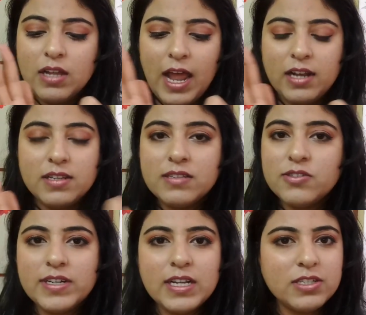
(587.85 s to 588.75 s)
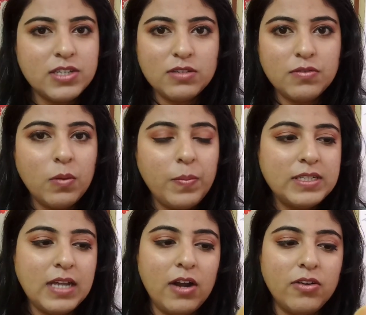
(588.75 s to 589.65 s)
And this retails just for
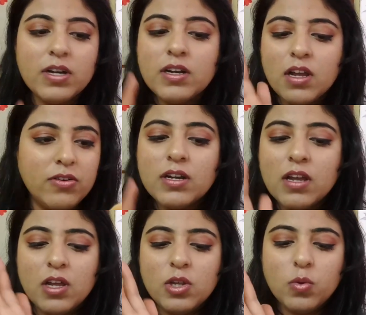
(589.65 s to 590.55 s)
rupees 100.